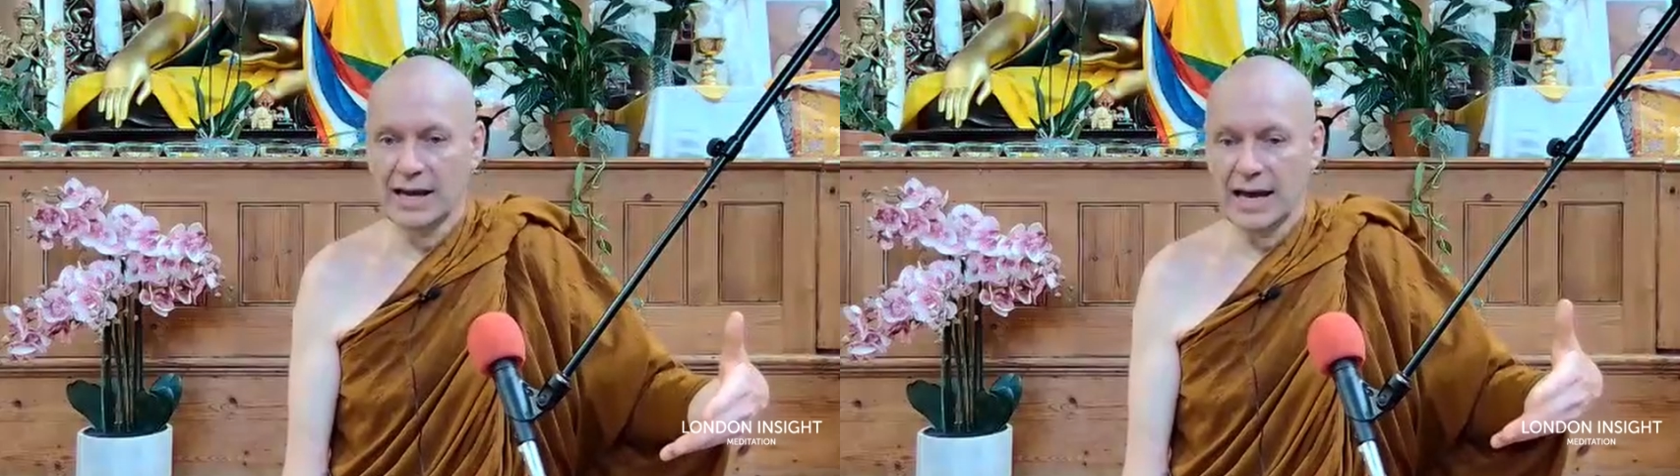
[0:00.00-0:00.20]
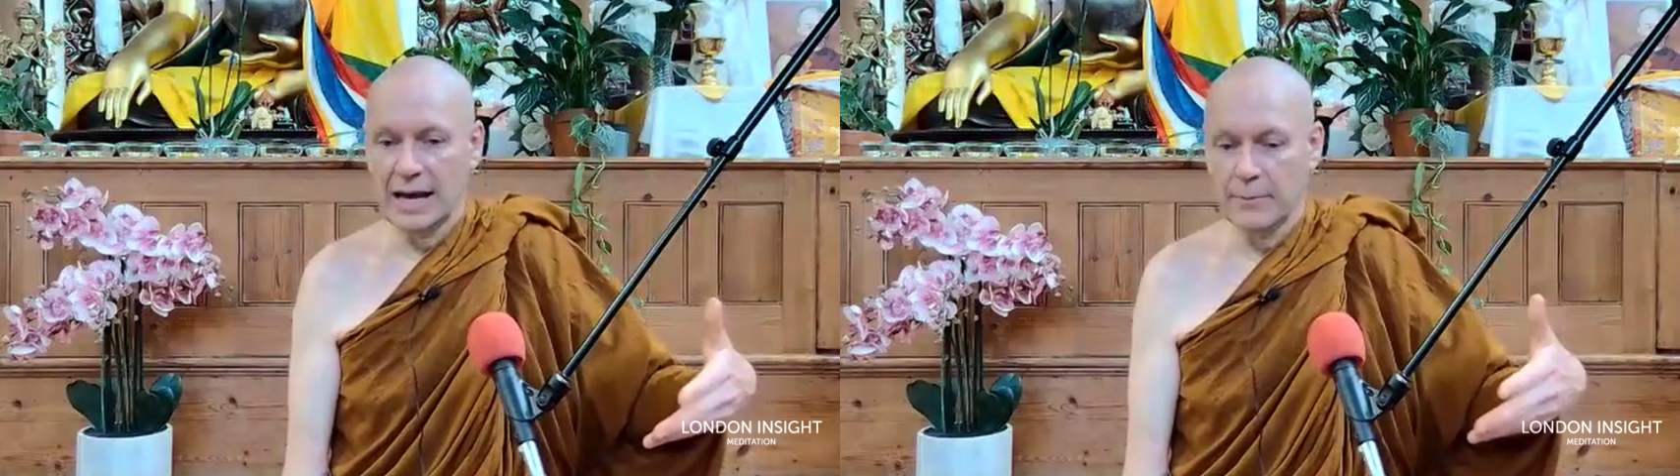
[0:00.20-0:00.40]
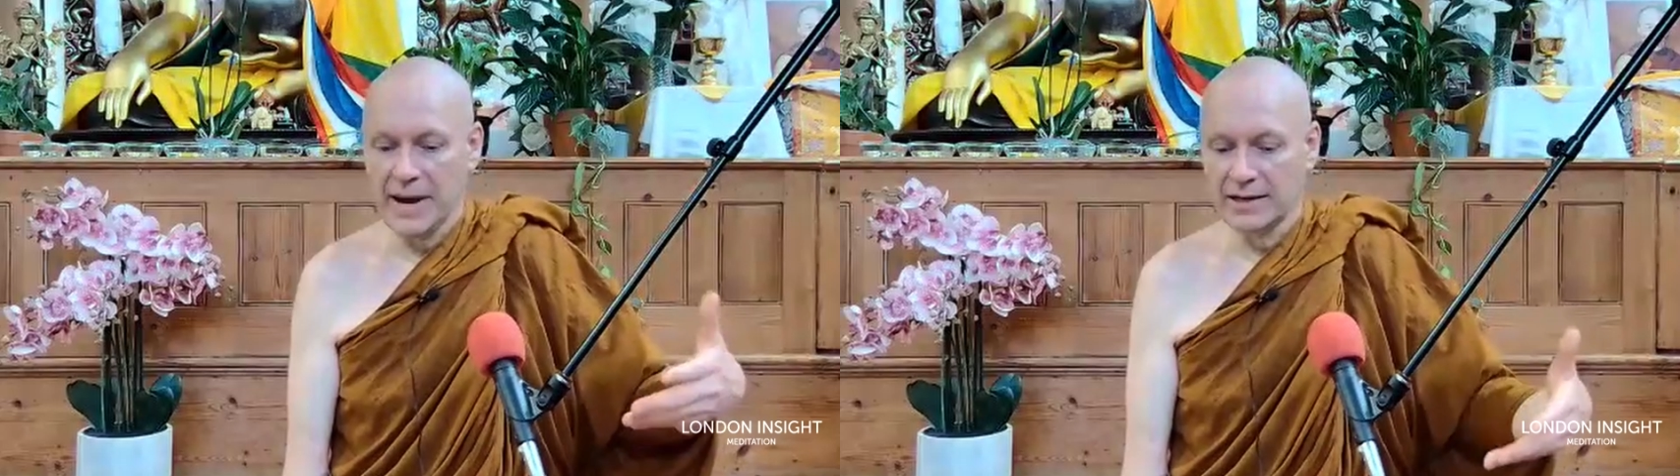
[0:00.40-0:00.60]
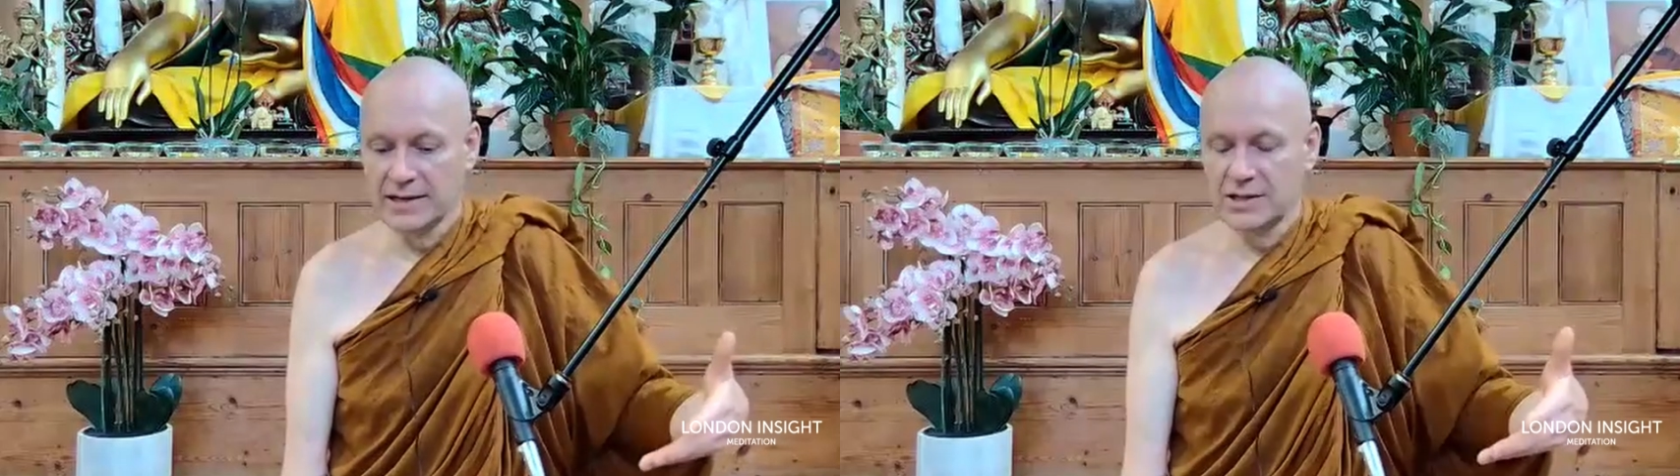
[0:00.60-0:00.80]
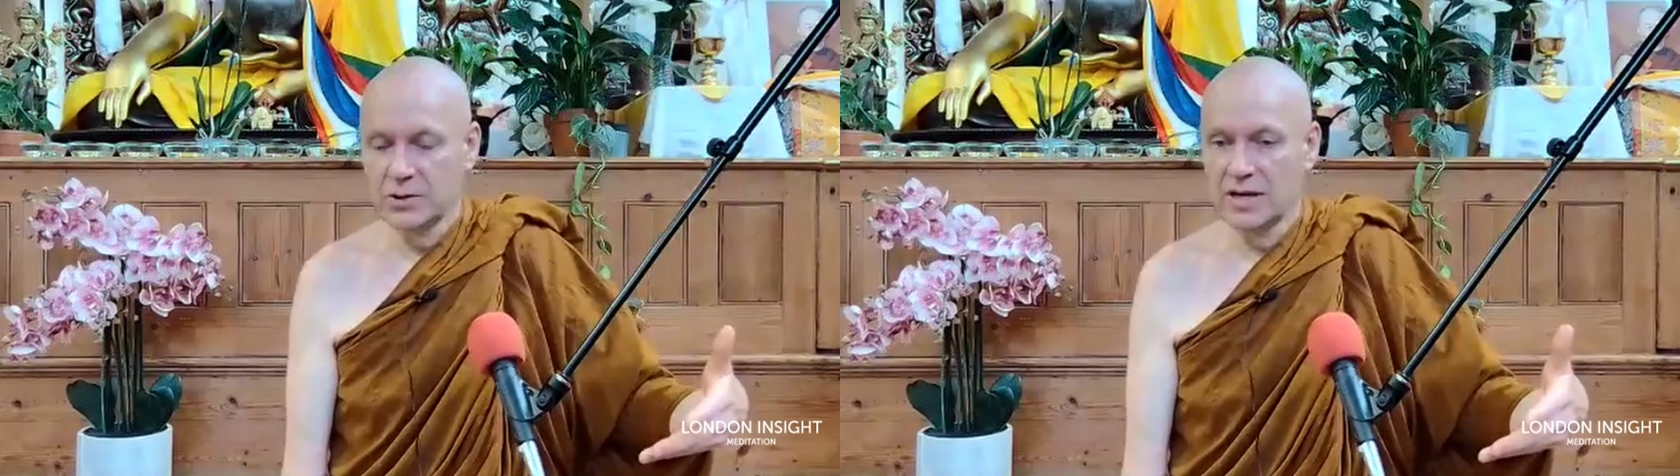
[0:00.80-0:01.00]

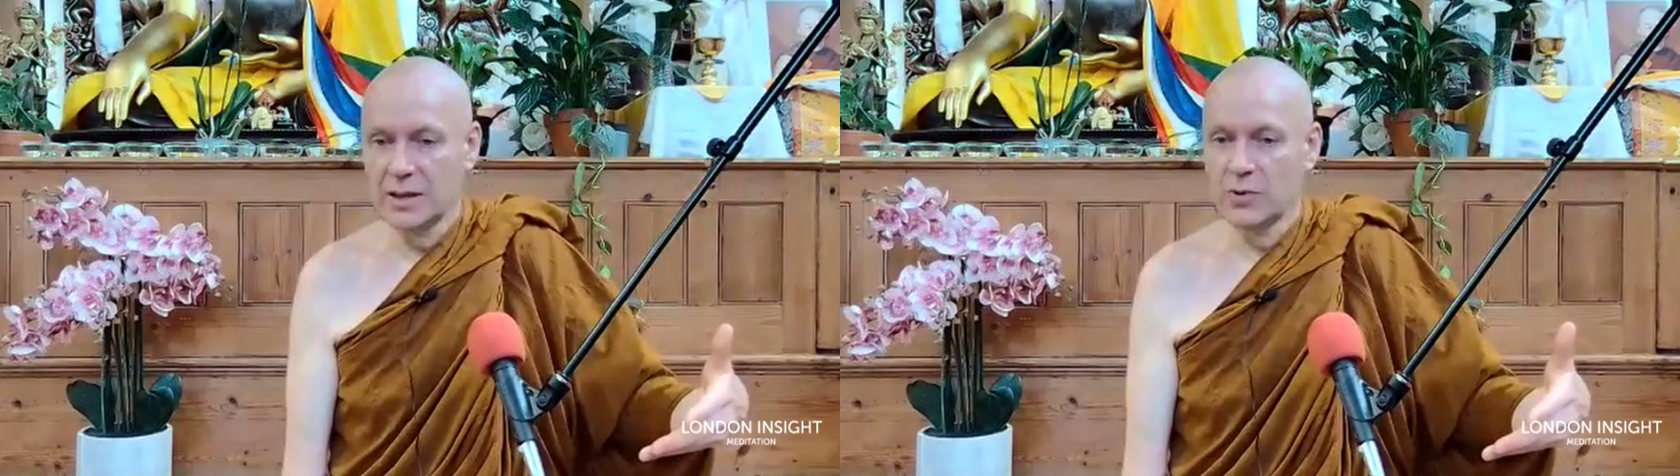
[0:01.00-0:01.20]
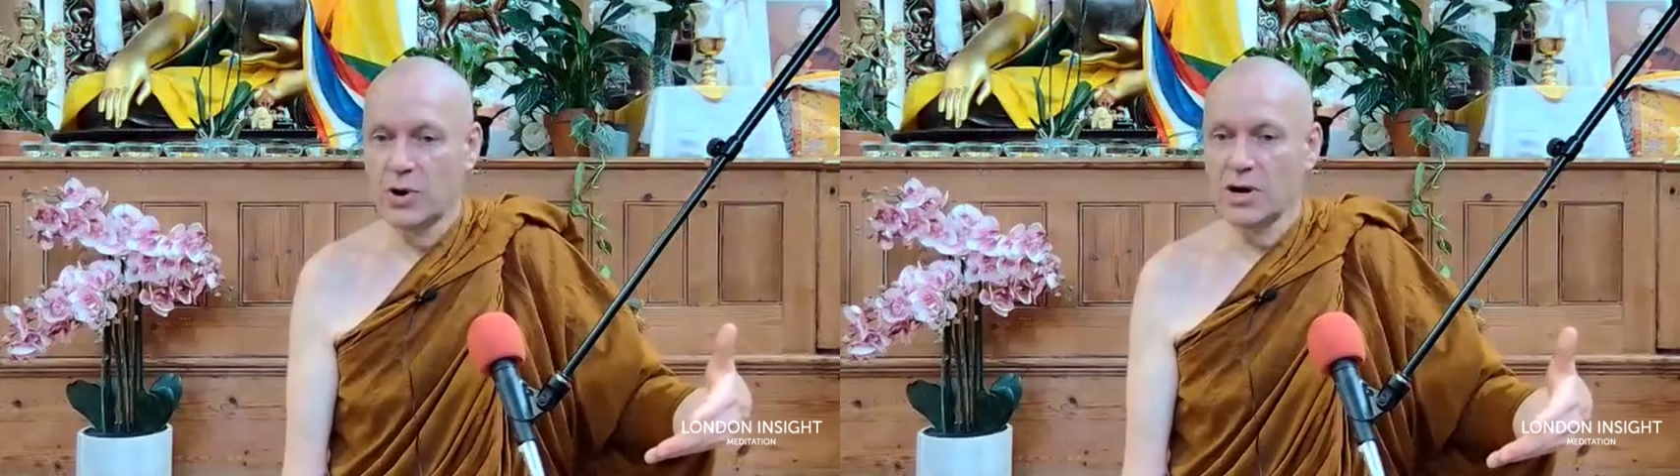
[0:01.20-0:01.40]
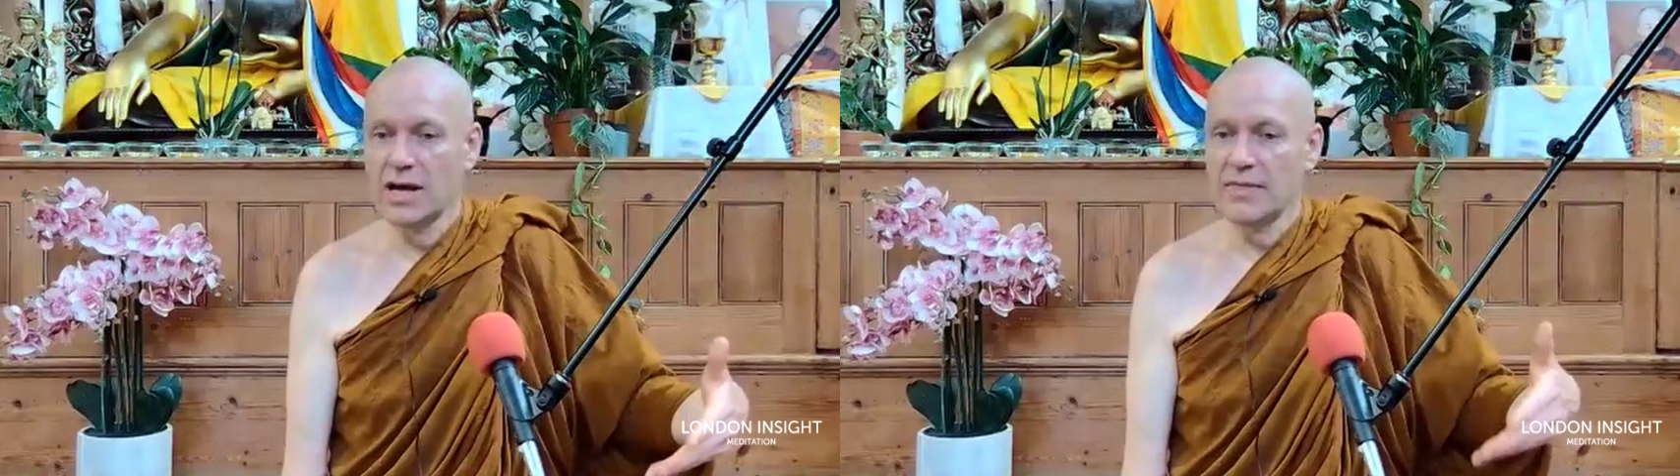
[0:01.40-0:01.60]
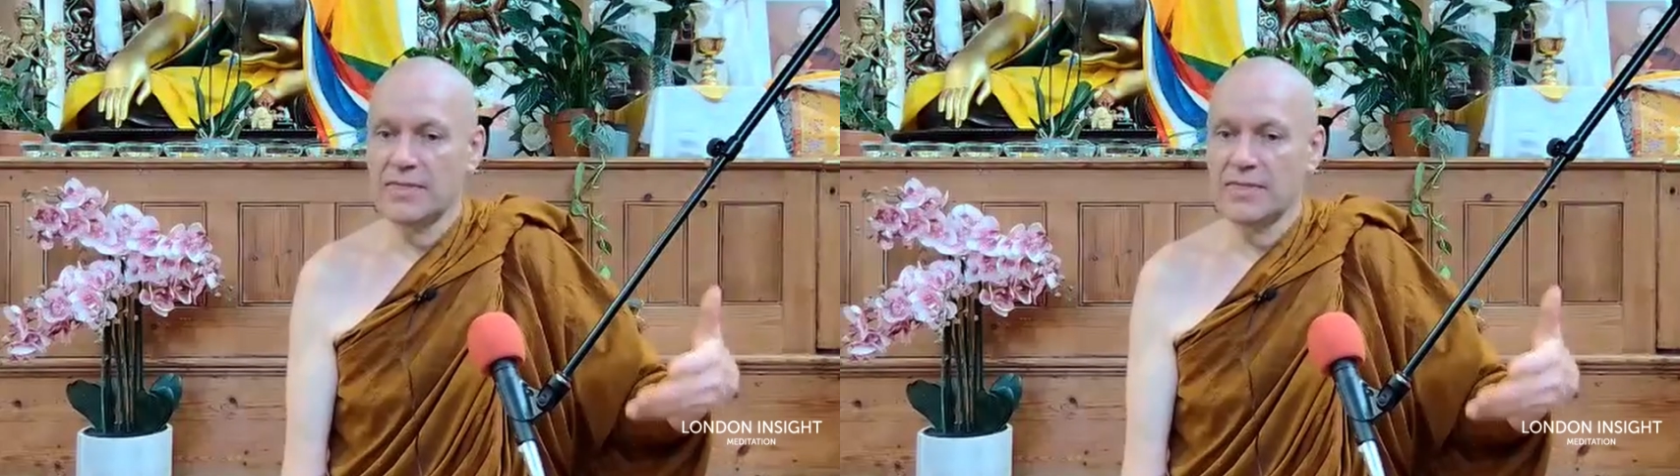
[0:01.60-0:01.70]
matters to you anymore,